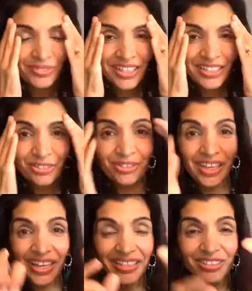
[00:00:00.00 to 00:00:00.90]
it's
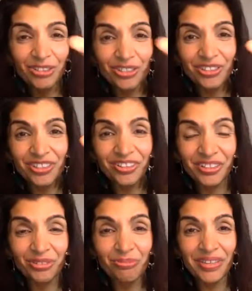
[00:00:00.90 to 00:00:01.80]
okay it's just a
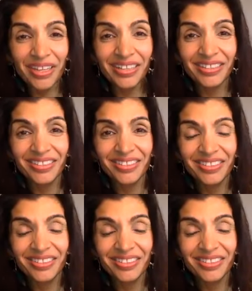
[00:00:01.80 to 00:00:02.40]
little bit